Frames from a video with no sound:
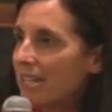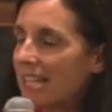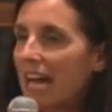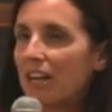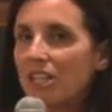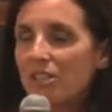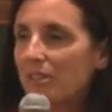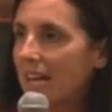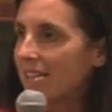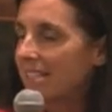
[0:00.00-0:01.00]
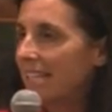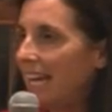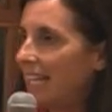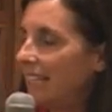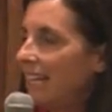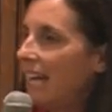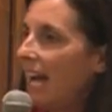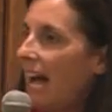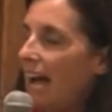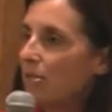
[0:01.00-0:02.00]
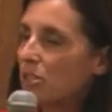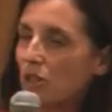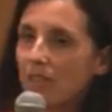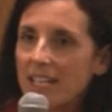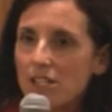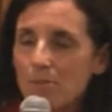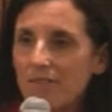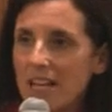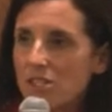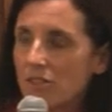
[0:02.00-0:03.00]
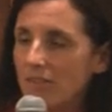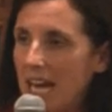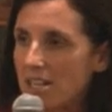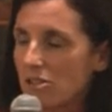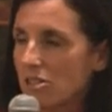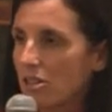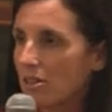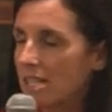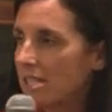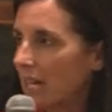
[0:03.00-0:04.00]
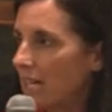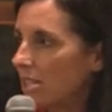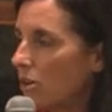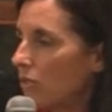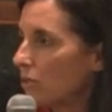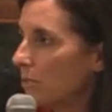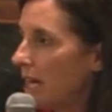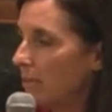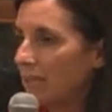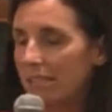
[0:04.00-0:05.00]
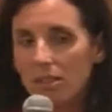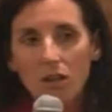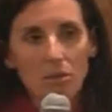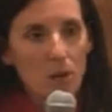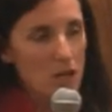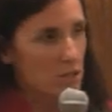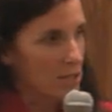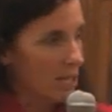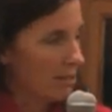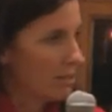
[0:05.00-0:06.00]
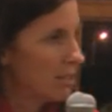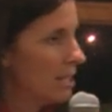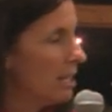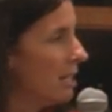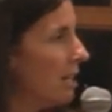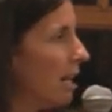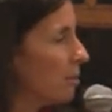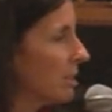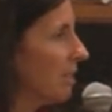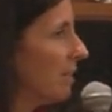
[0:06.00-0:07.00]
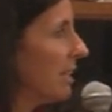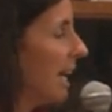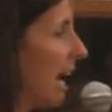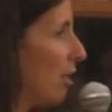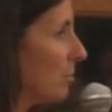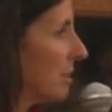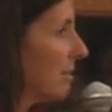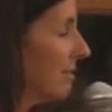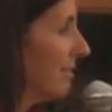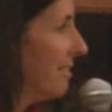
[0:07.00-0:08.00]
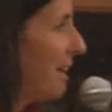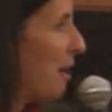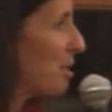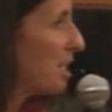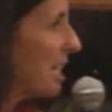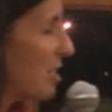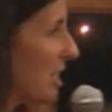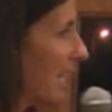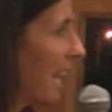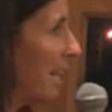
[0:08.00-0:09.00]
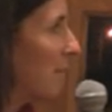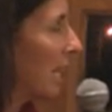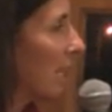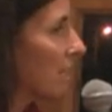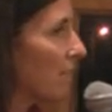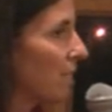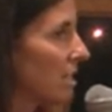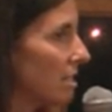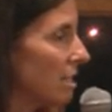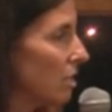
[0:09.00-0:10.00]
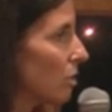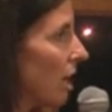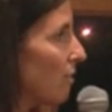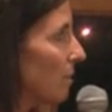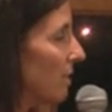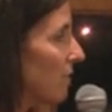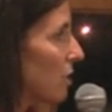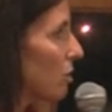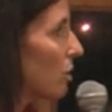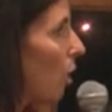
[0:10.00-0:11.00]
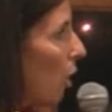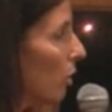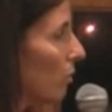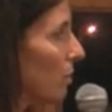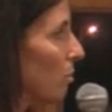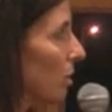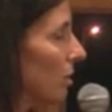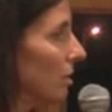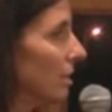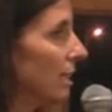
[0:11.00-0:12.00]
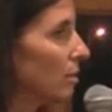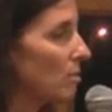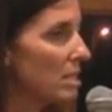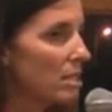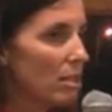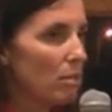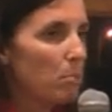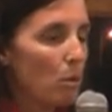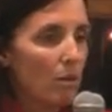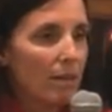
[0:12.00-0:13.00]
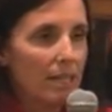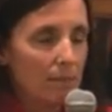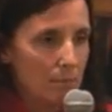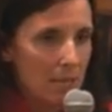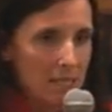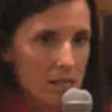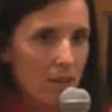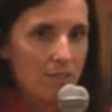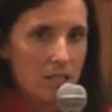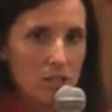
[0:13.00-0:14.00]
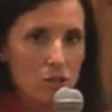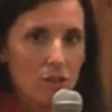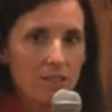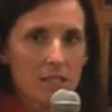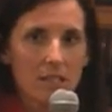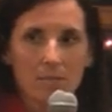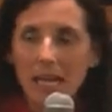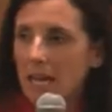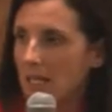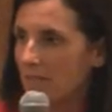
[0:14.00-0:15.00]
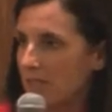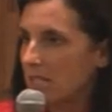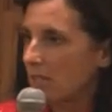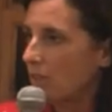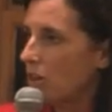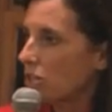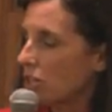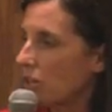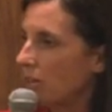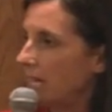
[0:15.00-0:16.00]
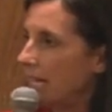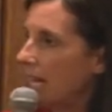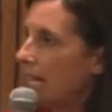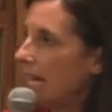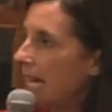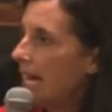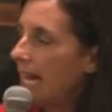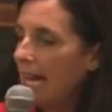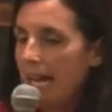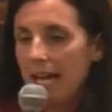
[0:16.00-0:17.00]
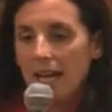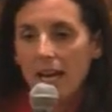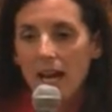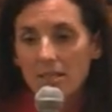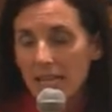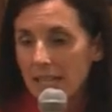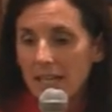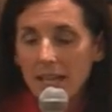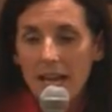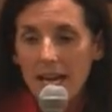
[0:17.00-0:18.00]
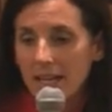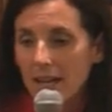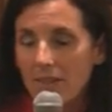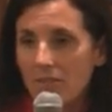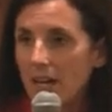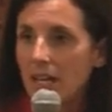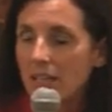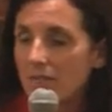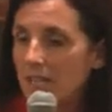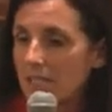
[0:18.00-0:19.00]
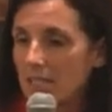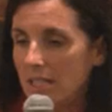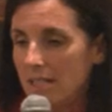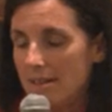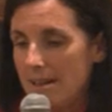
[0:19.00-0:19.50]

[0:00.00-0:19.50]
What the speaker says: retired in 2010, I was serving as a professor of national security studies over at a place called the Marshall Center. I was living in the Alps. I was teaching and making a difference to senior government officials all over the world, and so I was still pouring myself into service and making a difference for our security. And I'll tell you, I got very convicted